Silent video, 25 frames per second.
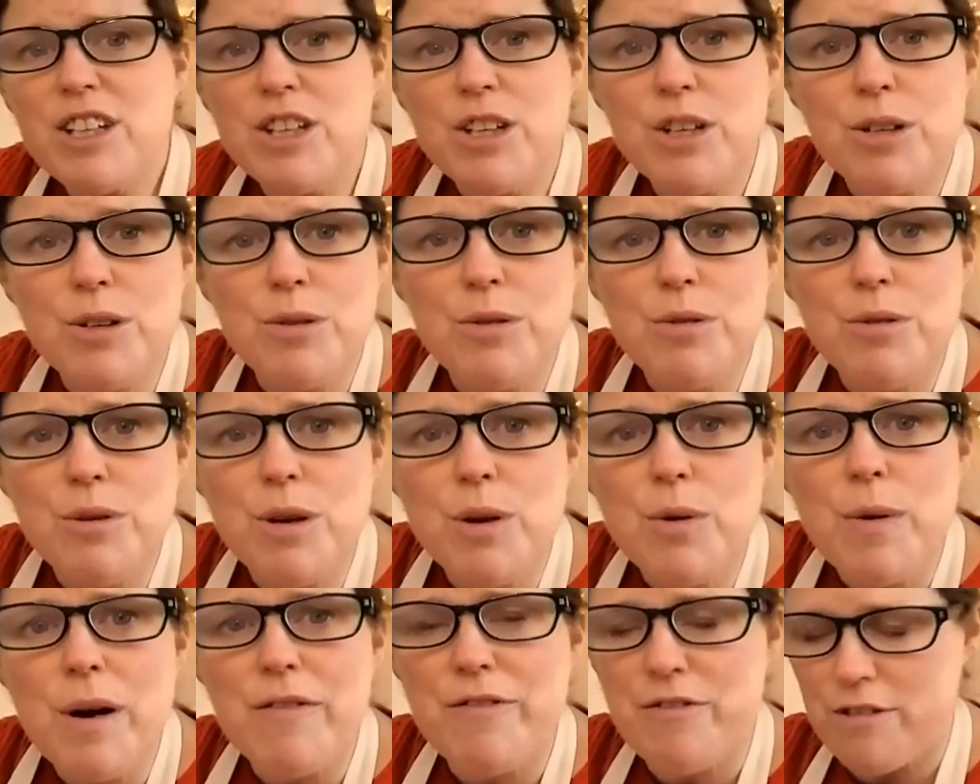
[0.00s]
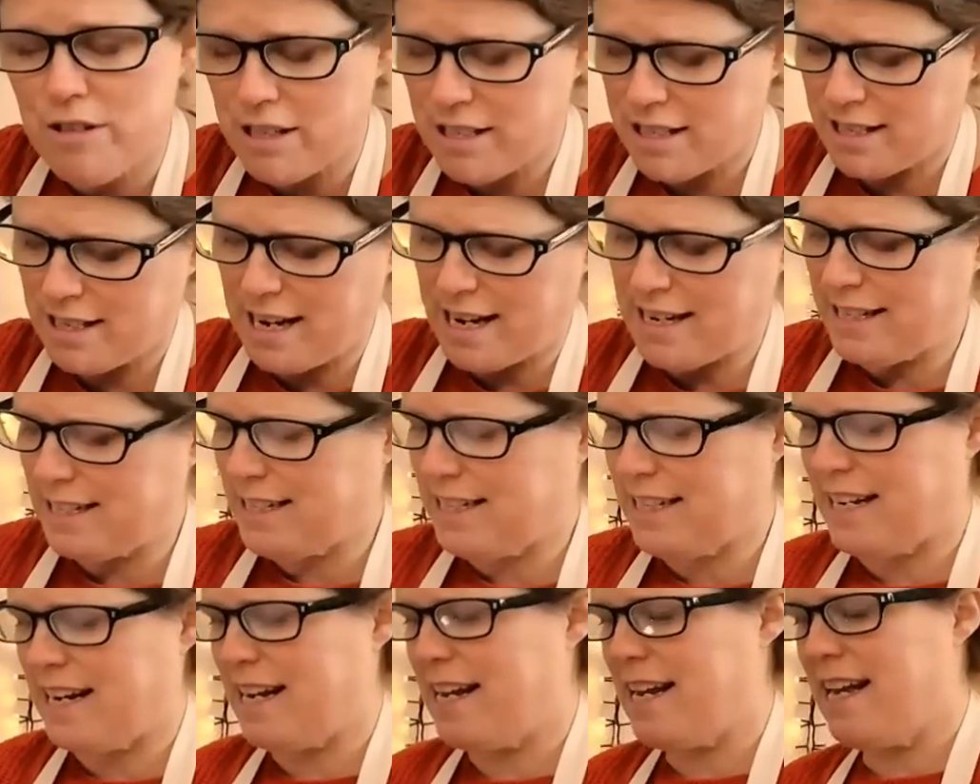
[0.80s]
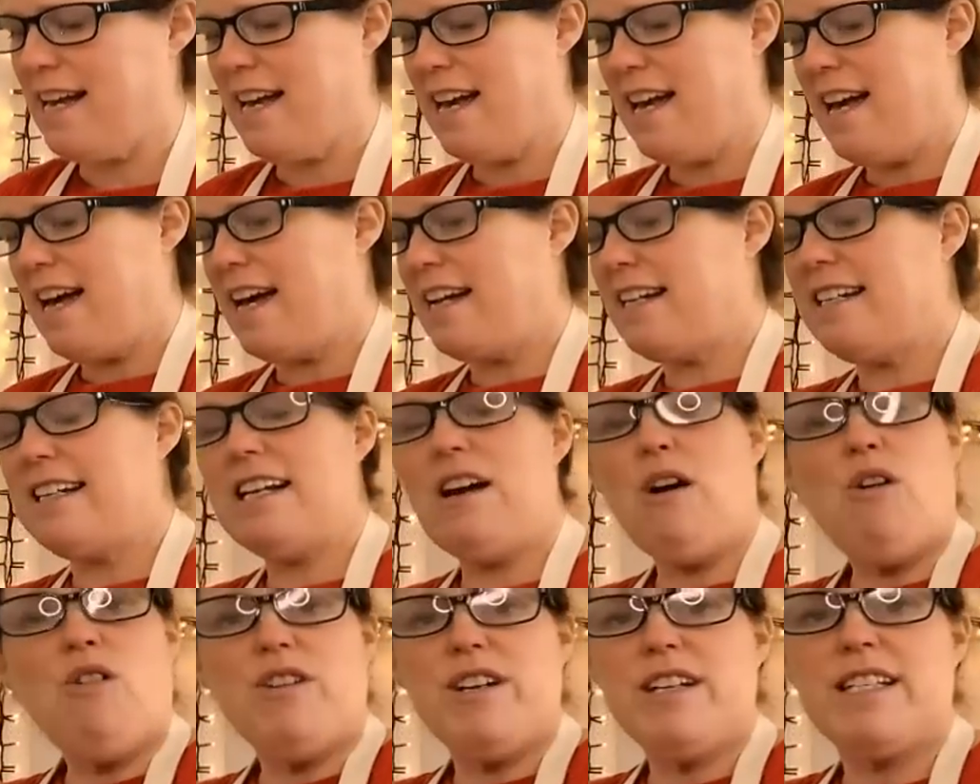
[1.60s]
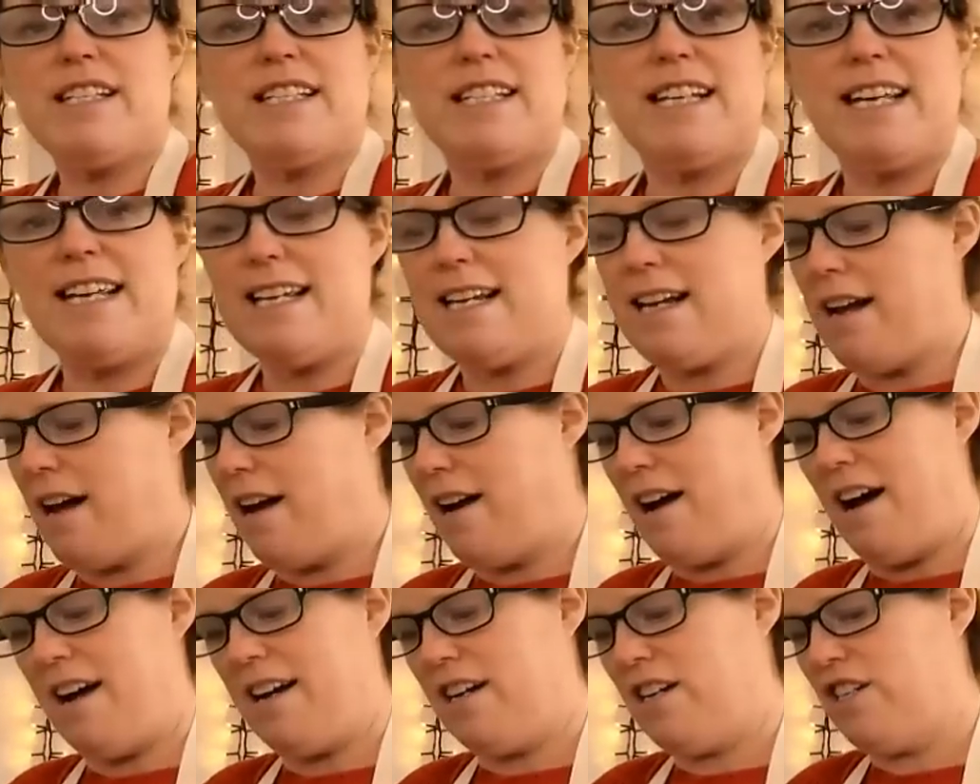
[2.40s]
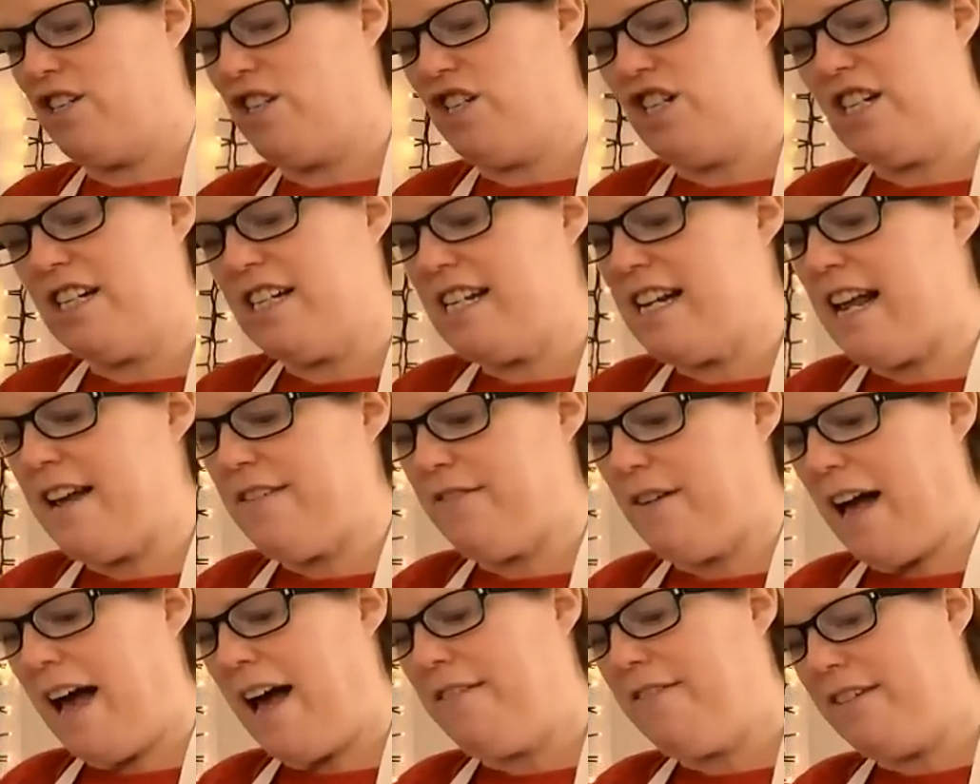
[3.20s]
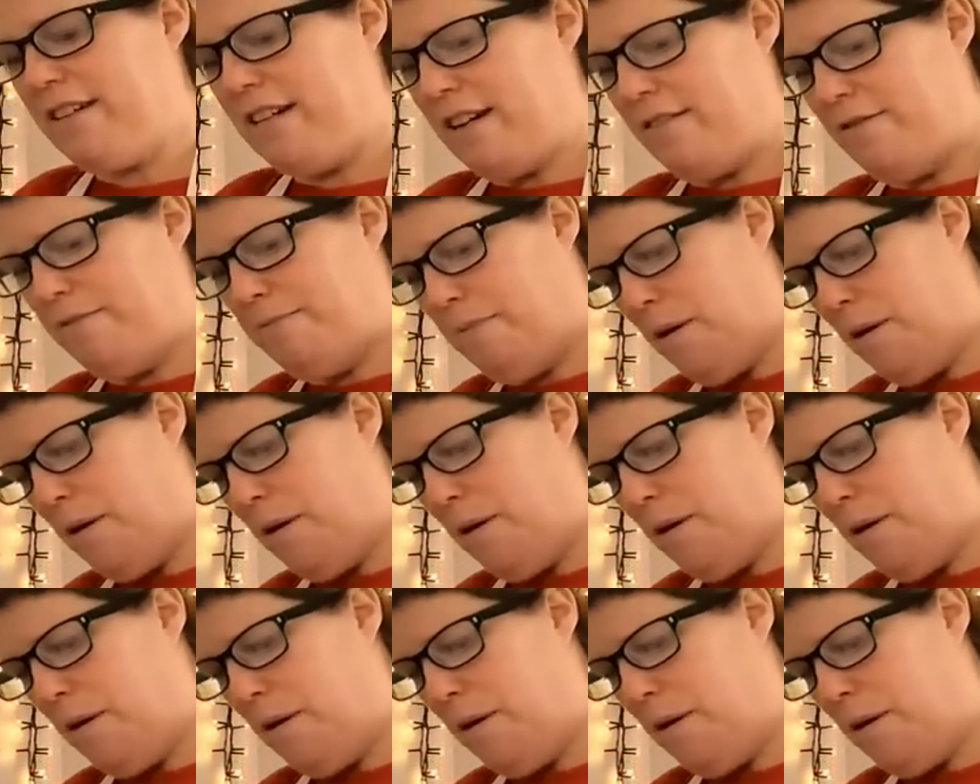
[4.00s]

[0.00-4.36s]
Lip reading: you, whoever has sent it. And honestly, you can never have enough